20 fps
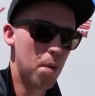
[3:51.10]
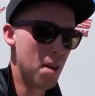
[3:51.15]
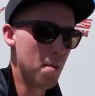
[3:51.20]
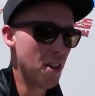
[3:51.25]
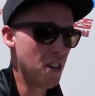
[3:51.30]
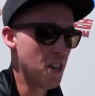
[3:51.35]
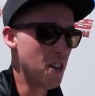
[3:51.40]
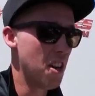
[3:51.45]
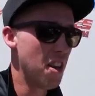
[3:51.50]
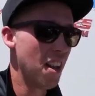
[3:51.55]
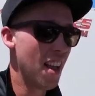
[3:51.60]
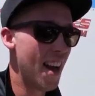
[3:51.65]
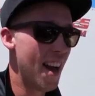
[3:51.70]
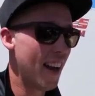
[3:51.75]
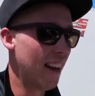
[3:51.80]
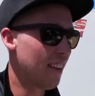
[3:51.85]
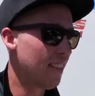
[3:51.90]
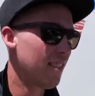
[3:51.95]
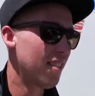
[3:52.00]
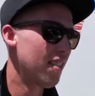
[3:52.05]
Pretty much no
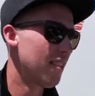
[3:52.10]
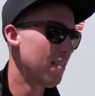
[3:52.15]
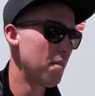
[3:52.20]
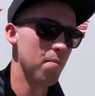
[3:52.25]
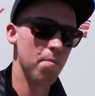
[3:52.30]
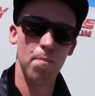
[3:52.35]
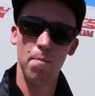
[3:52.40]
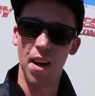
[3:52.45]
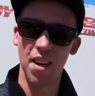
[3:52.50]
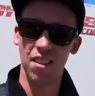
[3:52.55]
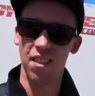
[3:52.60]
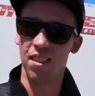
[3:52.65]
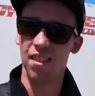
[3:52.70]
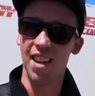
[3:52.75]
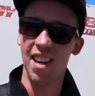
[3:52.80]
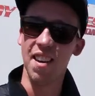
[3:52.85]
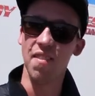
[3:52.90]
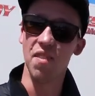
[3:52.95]
lag, basically.